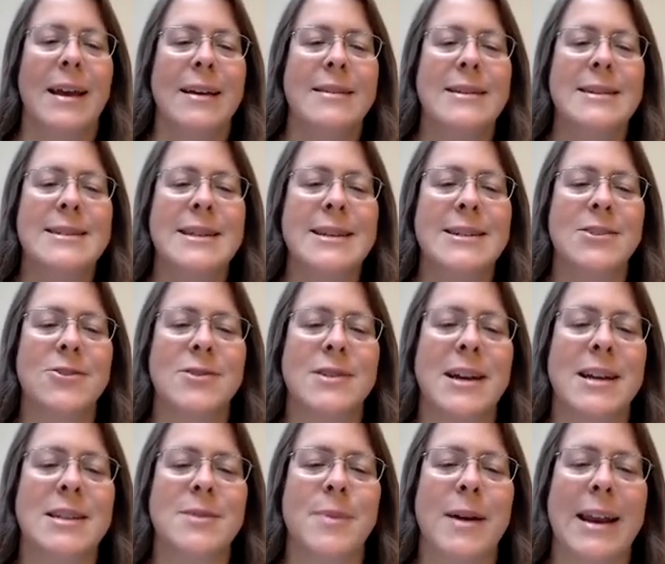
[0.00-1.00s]
This
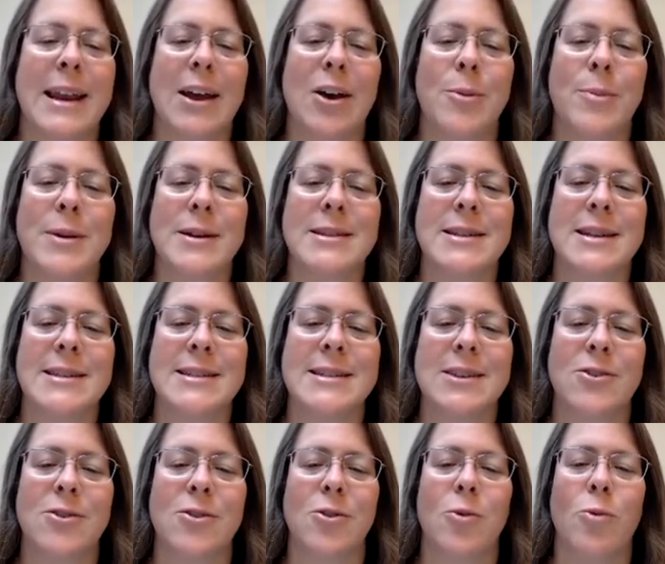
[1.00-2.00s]
exercise might help us
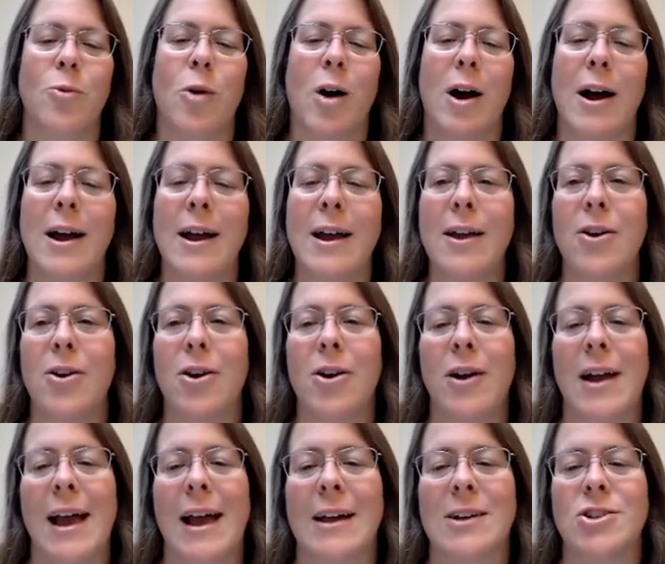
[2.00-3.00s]
consider why our
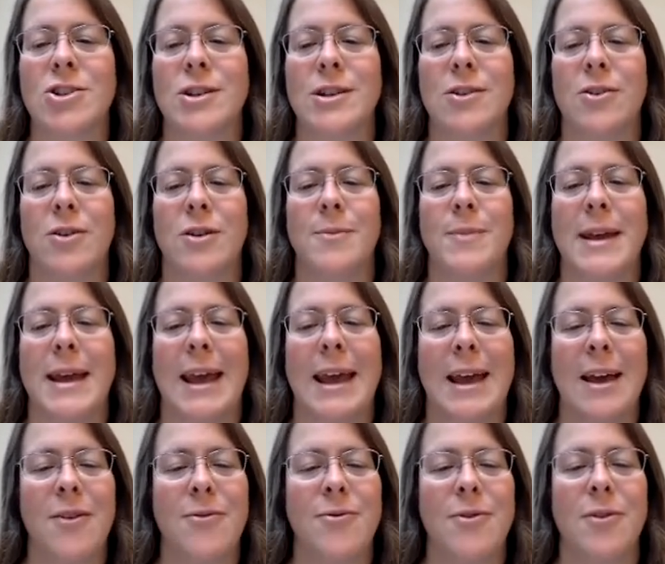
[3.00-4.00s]
action on
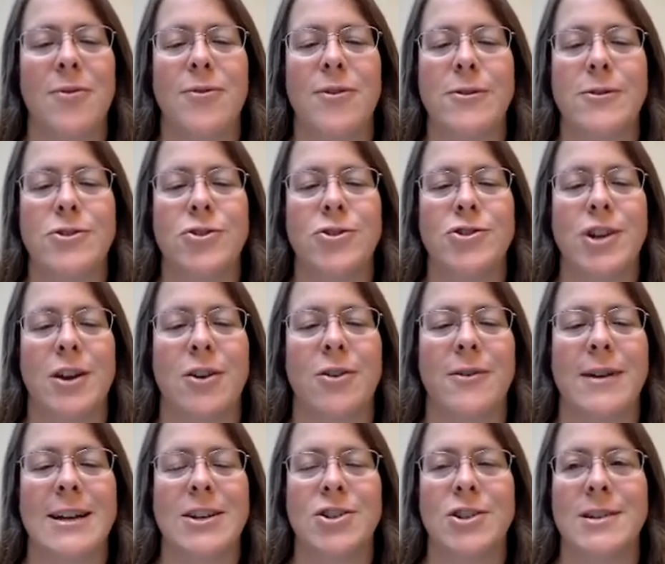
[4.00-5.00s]
behalf of future
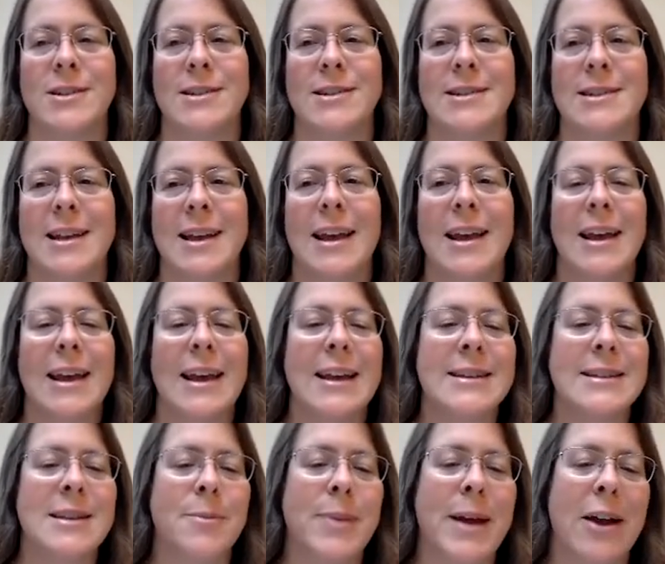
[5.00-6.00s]
generations
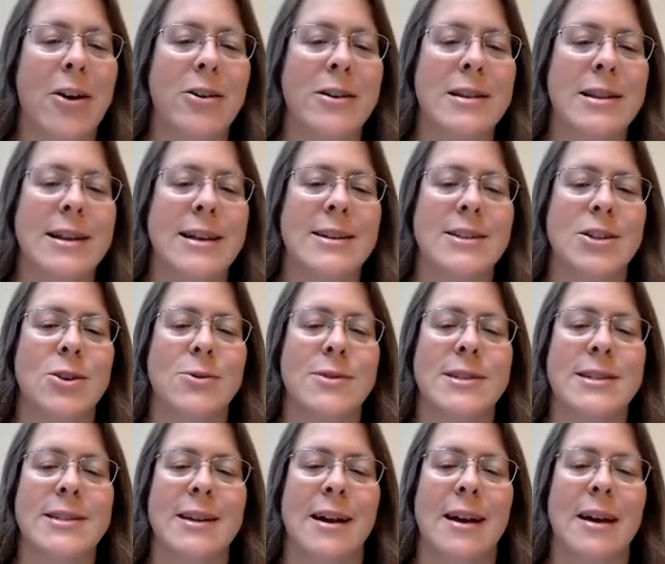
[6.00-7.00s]
is apparently so
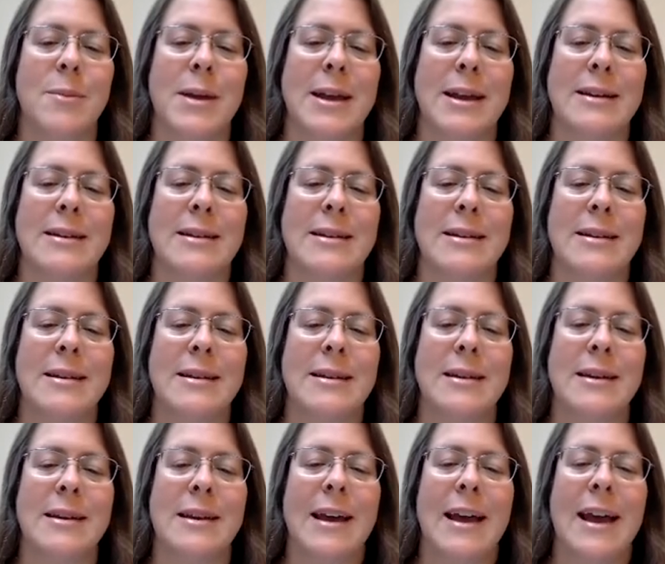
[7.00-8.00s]
stymied.
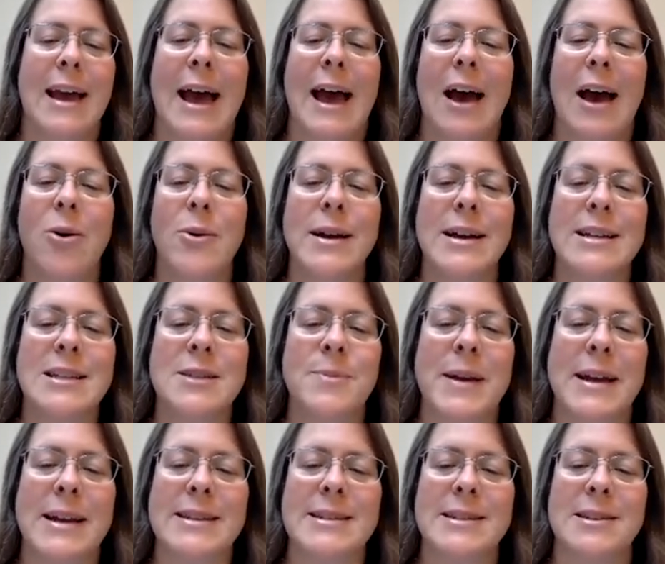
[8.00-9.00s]
How
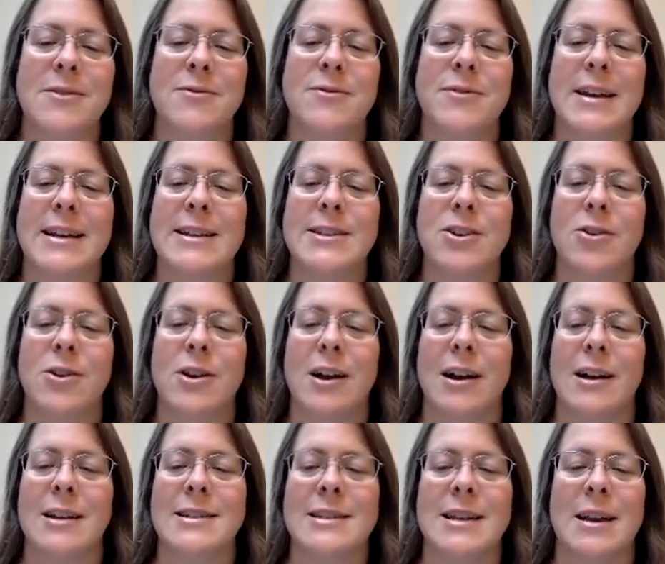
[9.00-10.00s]
expansive is our
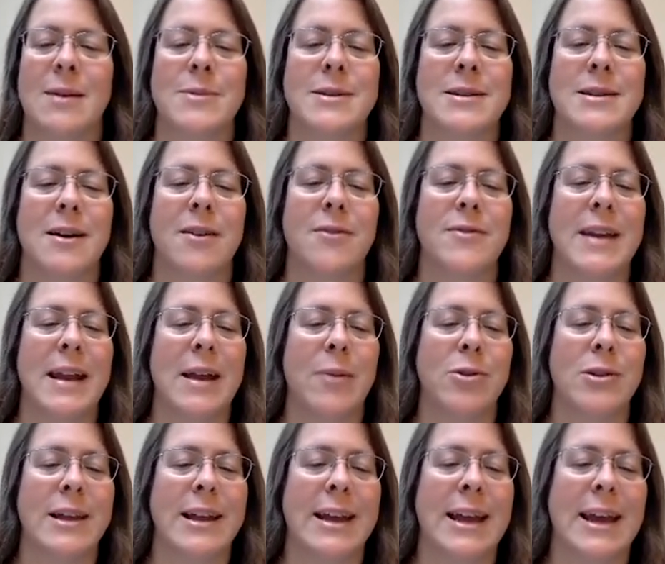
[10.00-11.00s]
concept of
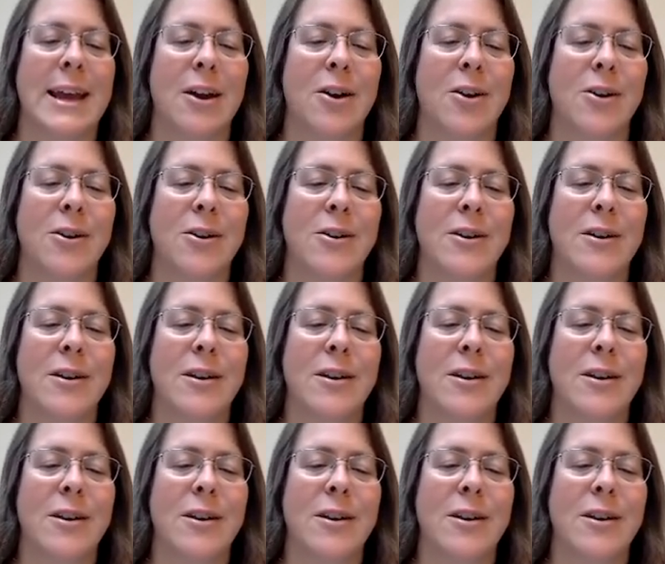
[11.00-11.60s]
neighborly care?